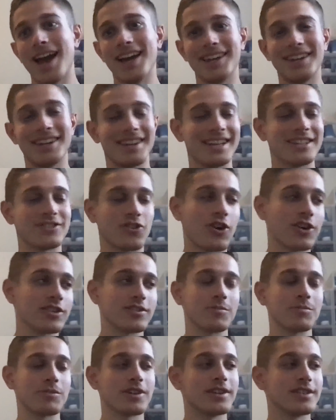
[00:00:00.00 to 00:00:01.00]
And it's
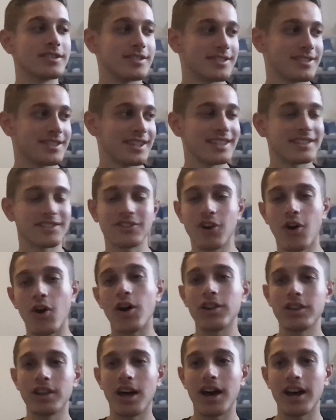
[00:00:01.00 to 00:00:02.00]
awesome because it's an
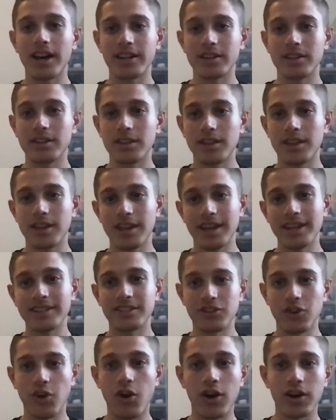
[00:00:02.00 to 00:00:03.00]
online
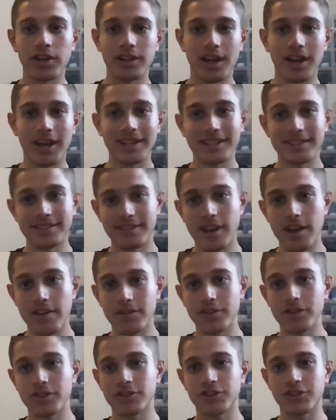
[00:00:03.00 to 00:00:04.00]

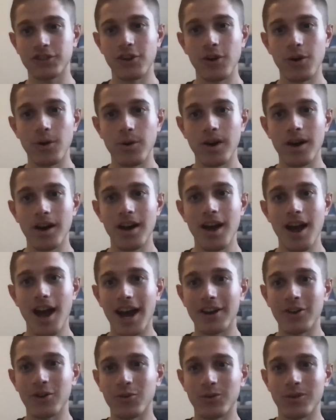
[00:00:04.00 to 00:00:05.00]
endeavor. So
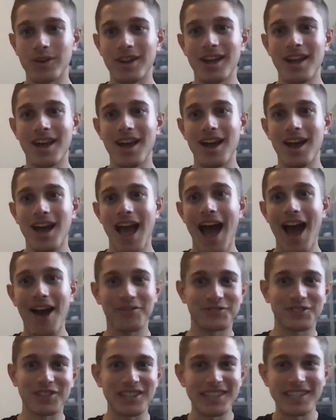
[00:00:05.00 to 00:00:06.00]
I don't
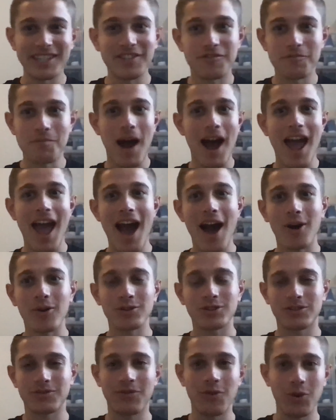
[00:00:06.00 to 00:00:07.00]
have to leave my
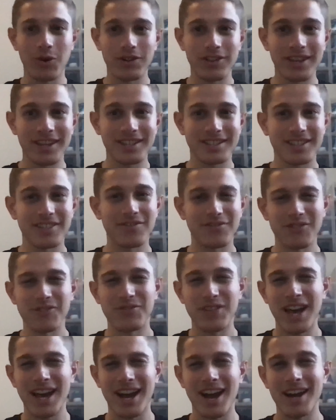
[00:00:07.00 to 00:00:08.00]
house for this, if
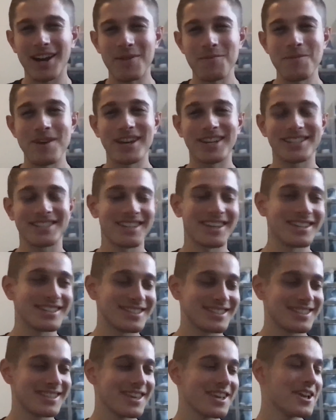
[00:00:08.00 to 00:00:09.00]
that kind of makes
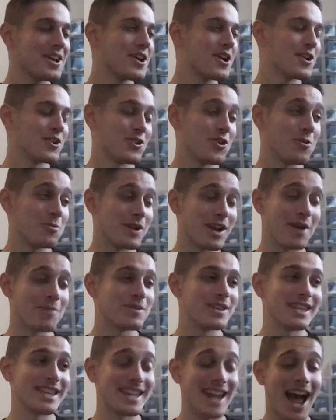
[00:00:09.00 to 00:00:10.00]
sense. No, but I
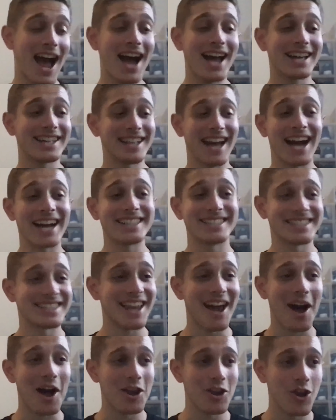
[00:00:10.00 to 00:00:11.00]
mean, I did
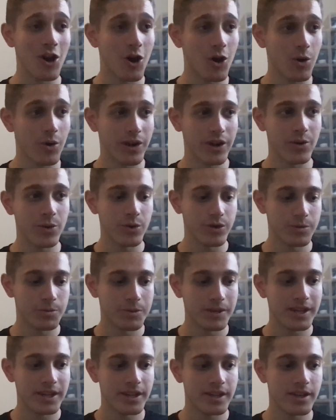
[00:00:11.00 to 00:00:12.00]
not know it would
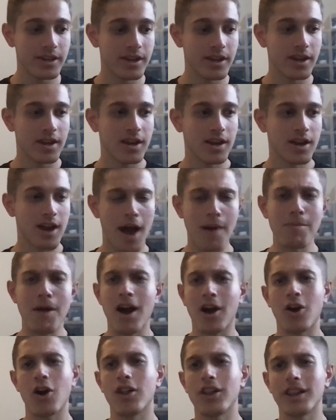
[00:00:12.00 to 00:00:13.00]
be. I'm
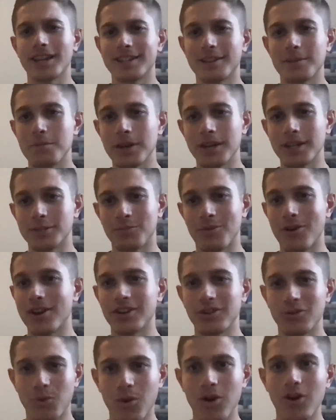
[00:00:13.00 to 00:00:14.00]
not calling it the biggest
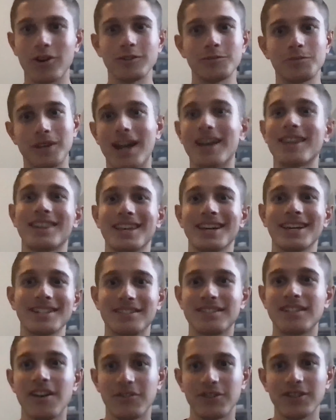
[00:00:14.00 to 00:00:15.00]
brand in the world, but I think
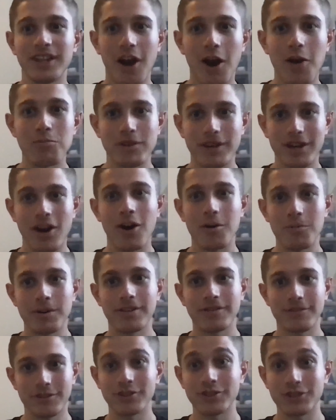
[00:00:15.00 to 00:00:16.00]
it's definitely up and
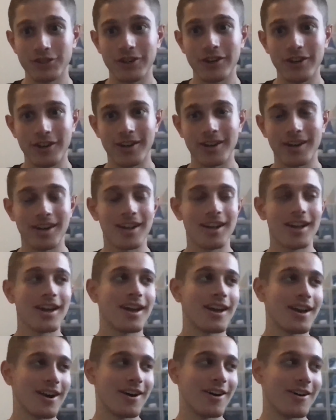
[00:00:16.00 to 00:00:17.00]
coming for sure.
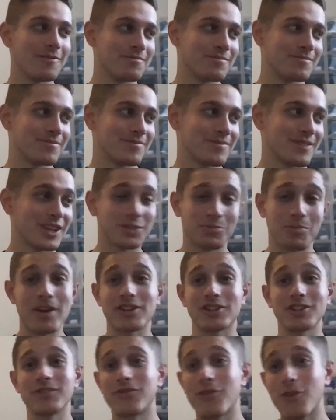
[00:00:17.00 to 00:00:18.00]

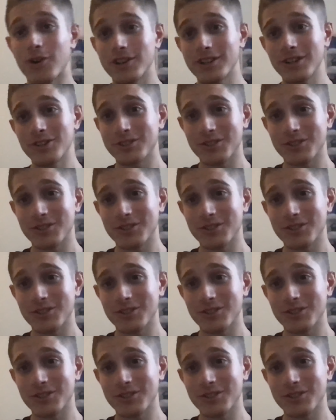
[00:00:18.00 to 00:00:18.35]
Especially for